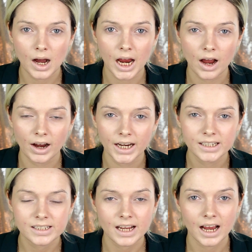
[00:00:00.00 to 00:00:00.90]
my
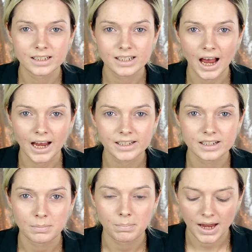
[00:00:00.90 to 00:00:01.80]
eyes and to act
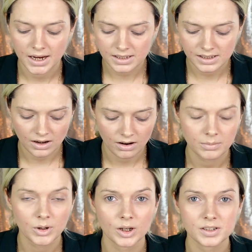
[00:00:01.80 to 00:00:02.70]
as a base,
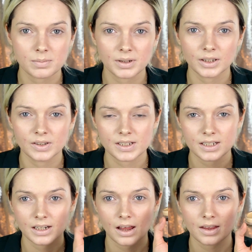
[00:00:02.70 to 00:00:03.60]
I'm going to be
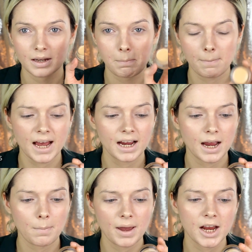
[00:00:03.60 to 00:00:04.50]
using the MAC
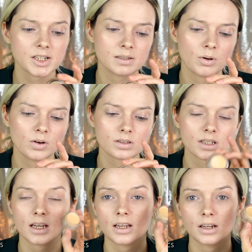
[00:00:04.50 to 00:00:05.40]
Paint Pot
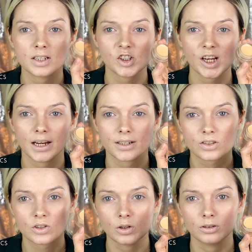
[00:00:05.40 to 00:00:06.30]
in shade
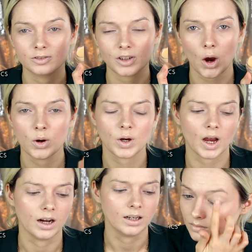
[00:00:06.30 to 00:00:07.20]
Soft
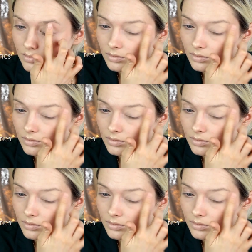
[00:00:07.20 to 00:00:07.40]
Ochre.